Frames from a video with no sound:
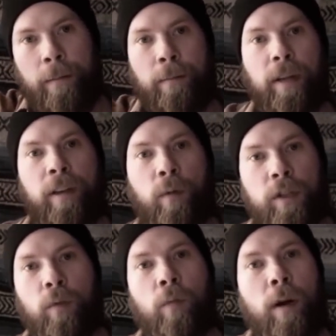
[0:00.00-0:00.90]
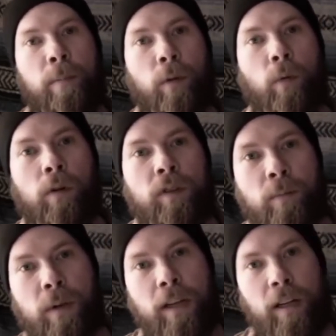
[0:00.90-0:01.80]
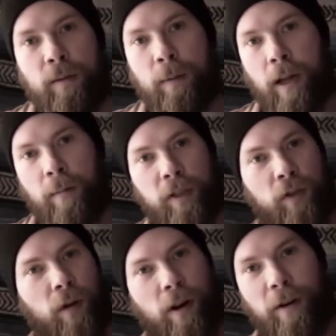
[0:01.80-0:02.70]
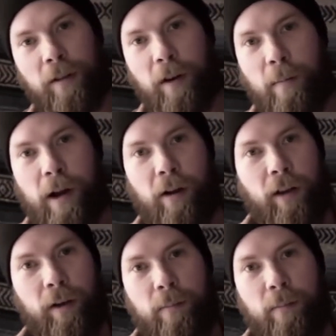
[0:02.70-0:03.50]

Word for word: Believe what you want, but the world's opinion is becoming stronger than American